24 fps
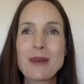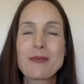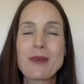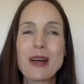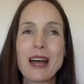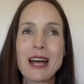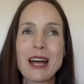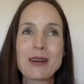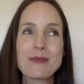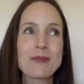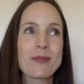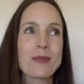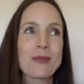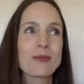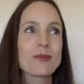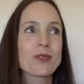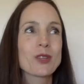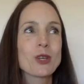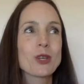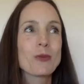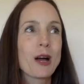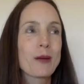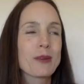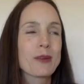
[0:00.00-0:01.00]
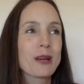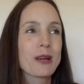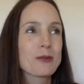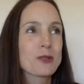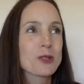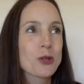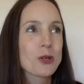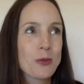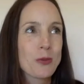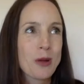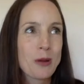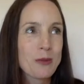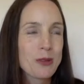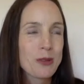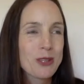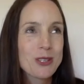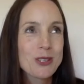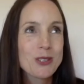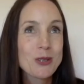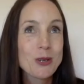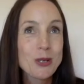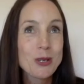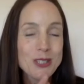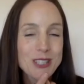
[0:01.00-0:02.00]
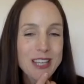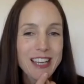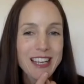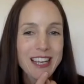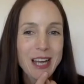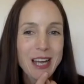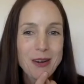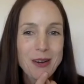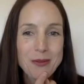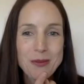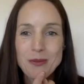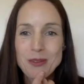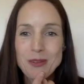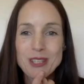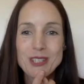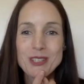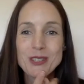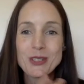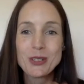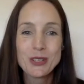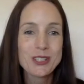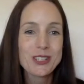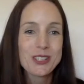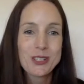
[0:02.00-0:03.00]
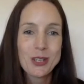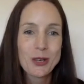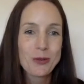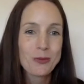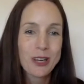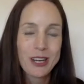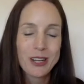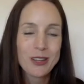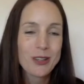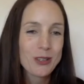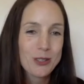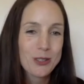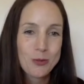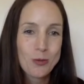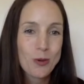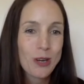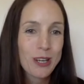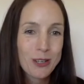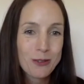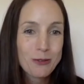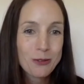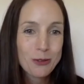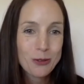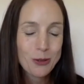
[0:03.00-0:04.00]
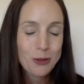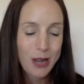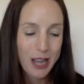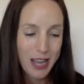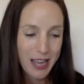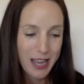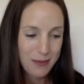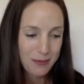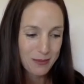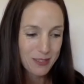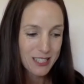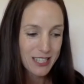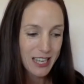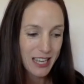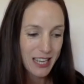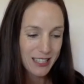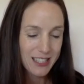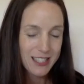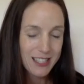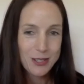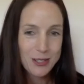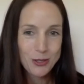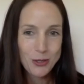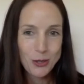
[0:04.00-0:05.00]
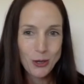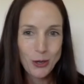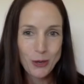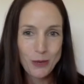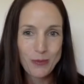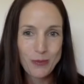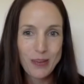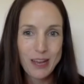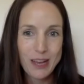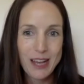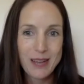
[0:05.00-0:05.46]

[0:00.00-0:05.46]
up, you might be able to remember the source. I can't remember the source. It's on one of those wonderful Down syndrome